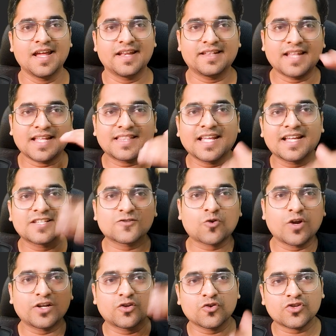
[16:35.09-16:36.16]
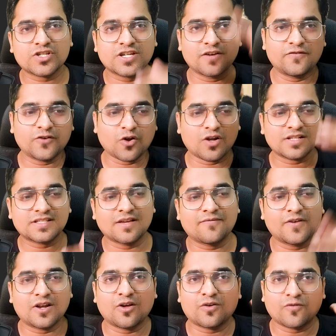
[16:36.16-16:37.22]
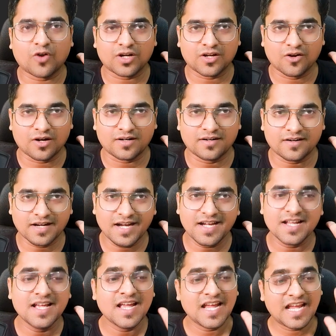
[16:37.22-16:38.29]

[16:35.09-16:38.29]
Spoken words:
Nothing is going to shift or shuffle or whatnot, right?